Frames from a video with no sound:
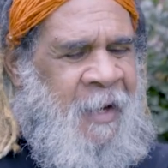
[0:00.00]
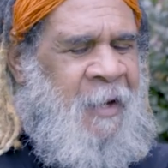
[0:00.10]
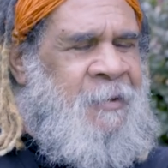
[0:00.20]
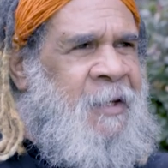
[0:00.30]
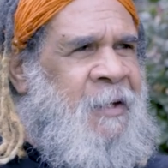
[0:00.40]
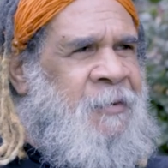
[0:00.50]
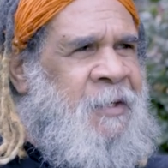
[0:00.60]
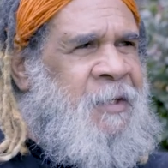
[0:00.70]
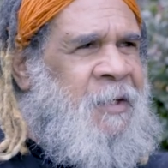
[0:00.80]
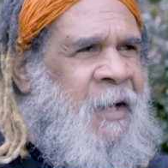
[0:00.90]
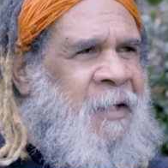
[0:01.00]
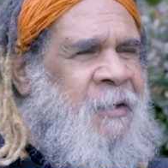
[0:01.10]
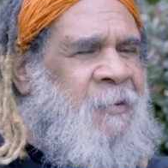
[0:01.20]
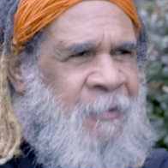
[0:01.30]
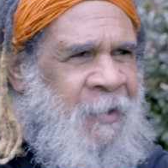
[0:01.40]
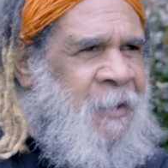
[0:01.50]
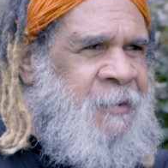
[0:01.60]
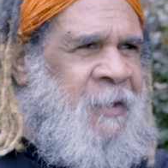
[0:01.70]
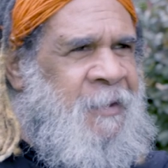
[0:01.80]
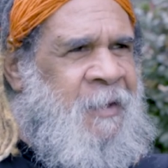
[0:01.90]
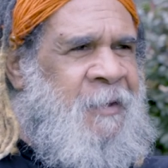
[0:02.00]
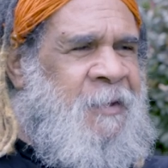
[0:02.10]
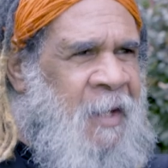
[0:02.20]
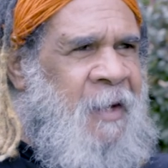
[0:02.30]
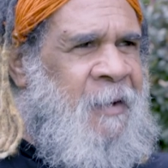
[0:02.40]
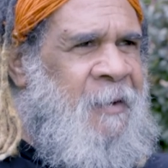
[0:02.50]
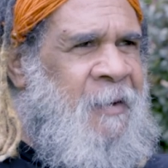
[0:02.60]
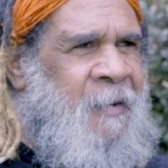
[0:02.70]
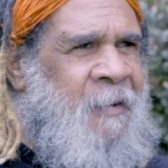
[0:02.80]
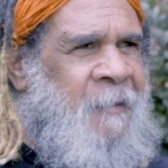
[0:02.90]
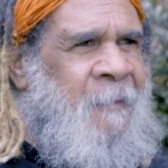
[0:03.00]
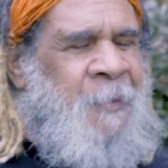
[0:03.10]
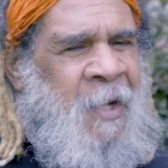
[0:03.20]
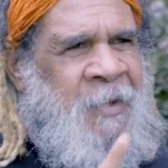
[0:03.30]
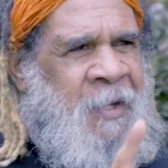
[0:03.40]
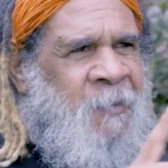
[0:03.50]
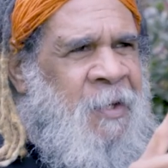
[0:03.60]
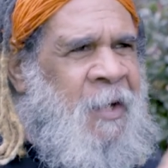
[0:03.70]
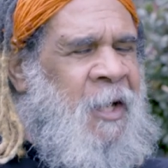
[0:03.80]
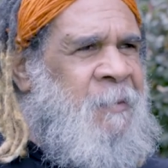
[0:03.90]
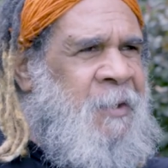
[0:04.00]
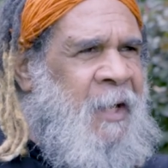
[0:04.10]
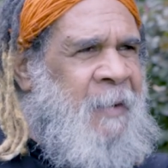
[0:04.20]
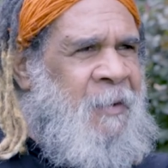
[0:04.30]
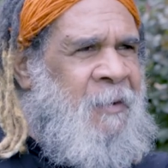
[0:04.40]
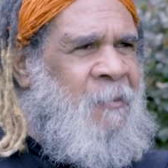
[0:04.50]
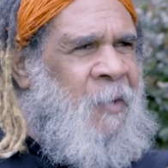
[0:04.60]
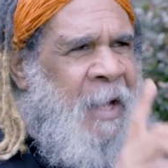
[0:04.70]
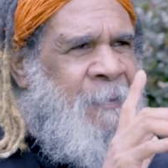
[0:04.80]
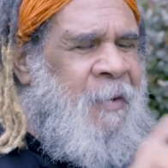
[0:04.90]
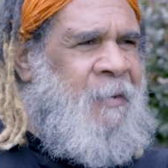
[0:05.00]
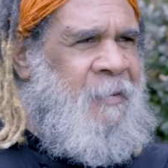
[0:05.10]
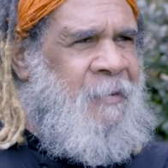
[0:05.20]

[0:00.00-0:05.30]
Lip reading: Housing, health, education, all those things that you say. And then when COVID came along, what happened?